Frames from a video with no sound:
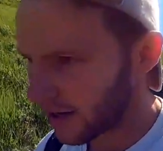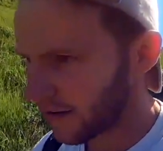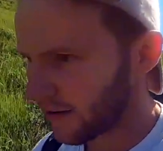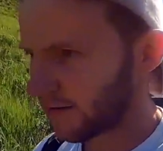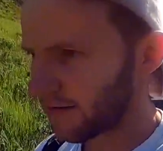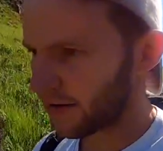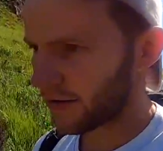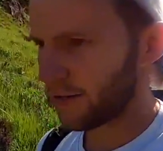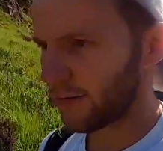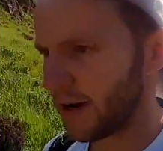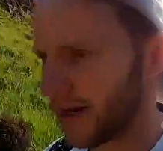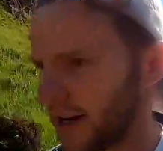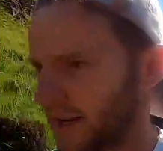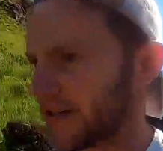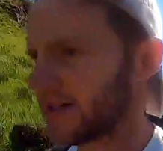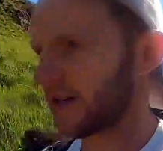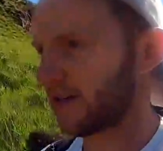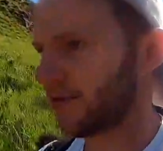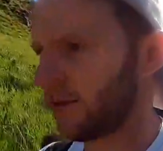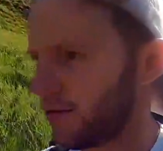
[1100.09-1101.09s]
few
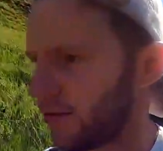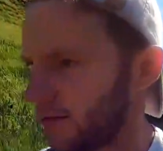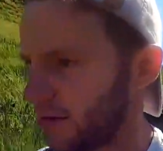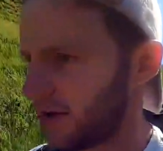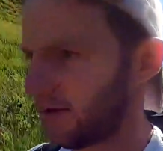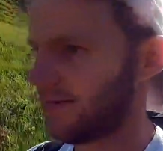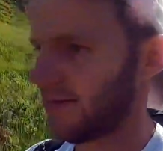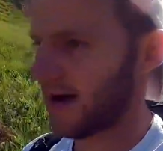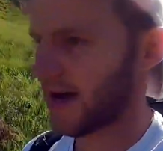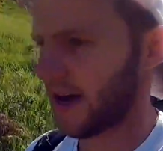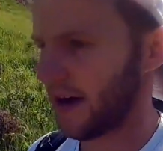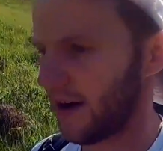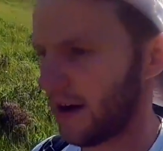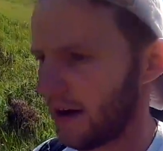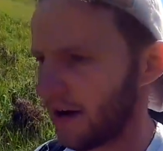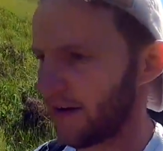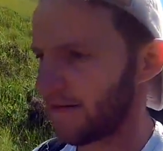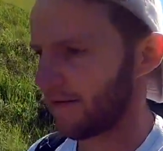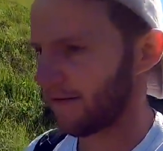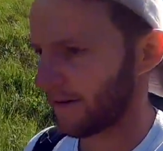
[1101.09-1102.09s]
minutes ago we met
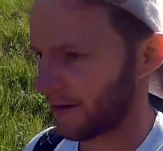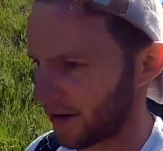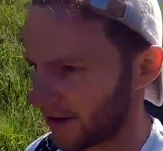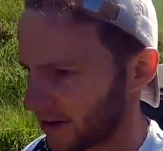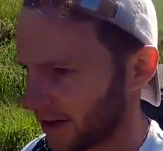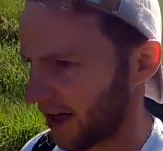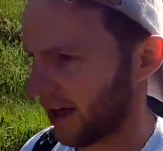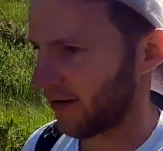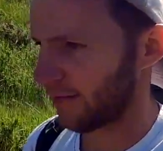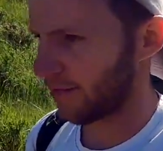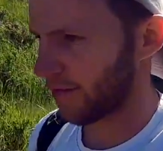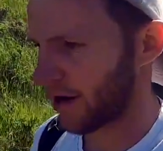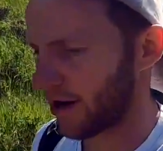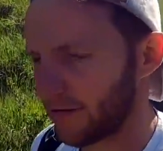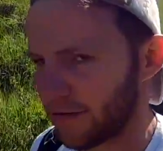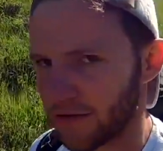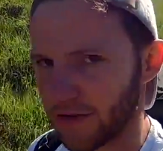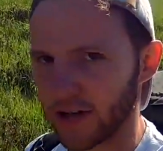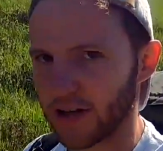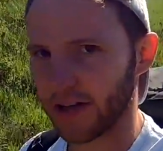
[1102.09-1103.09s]
our first Cape
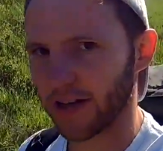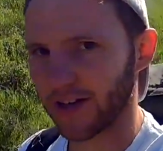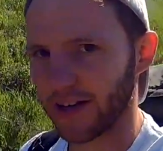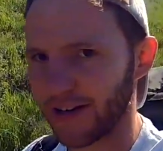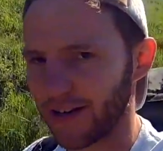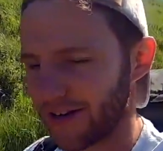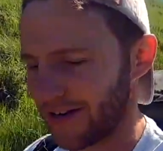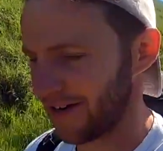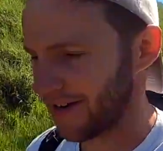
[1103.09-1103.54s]
Raft trailer.